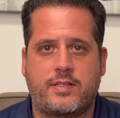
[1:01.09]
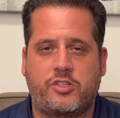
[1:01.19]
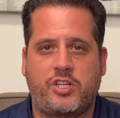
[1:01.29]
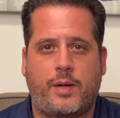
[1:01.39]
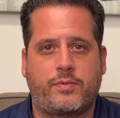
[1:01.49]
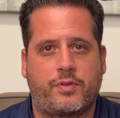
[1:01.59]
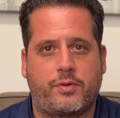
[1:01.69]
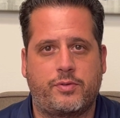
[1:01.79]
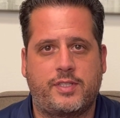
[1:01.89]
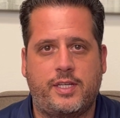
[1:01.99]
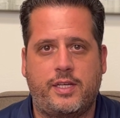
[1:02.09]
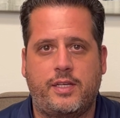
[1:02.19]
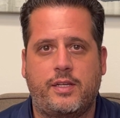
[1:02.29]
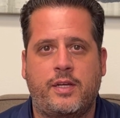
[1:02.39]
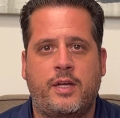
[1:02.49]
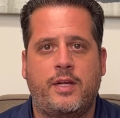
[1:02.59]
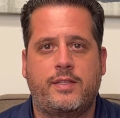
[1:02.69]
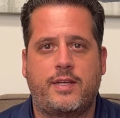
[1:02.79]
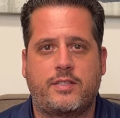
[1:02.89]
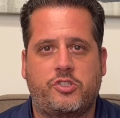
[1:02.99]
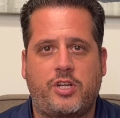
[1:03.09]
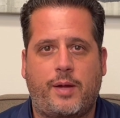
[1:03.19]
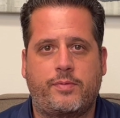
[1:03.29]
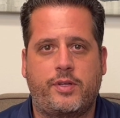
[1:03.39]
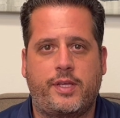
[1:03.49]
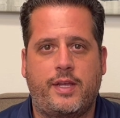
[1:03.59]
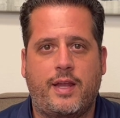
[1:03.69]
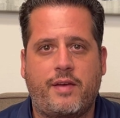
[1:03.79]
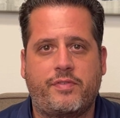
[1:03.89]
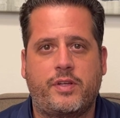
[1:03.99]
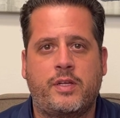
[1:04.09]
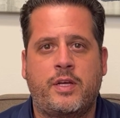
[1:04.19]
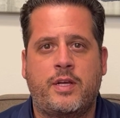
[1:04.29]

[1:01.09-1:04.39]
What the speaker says: chapter 13, there's a chapter 11.